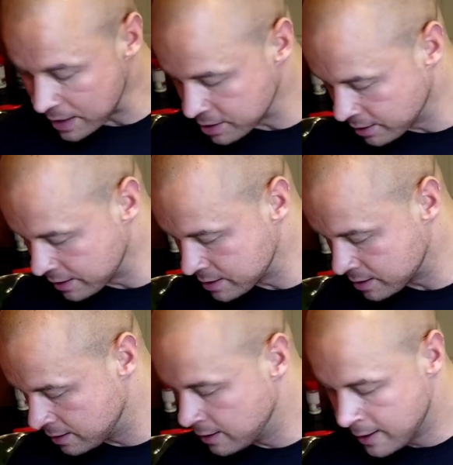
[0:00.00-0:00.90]

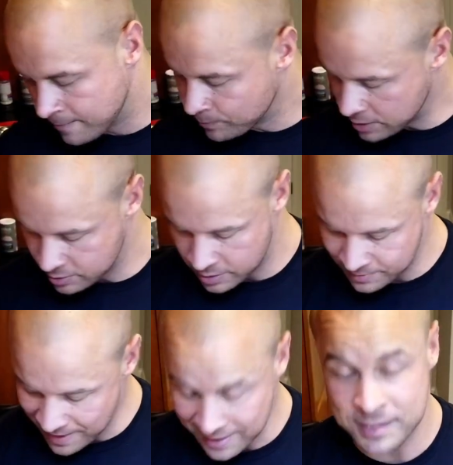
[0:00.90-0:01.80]
specialist. These are
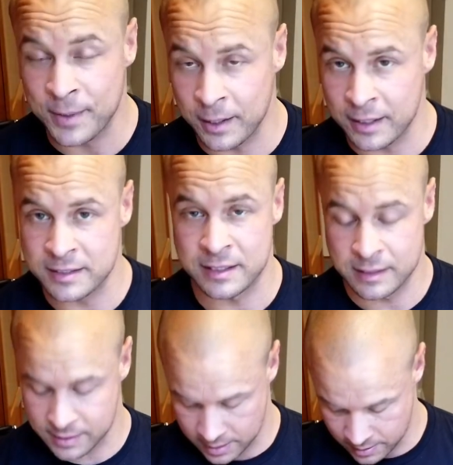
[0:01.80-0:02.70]
just my
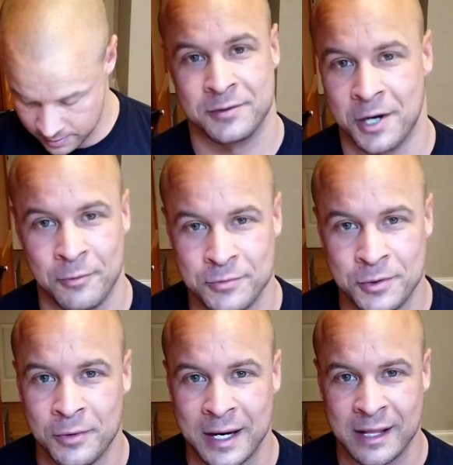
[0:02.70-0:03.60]
experiences. Don't
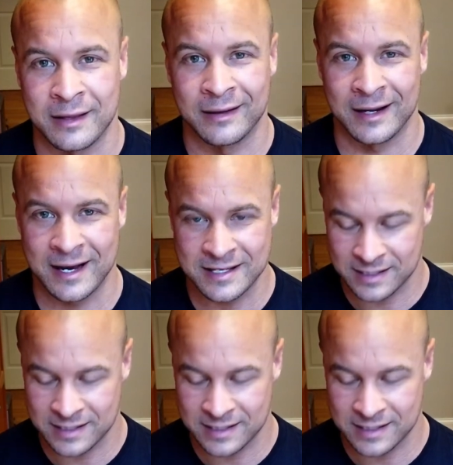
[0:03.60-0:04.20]
do anything that I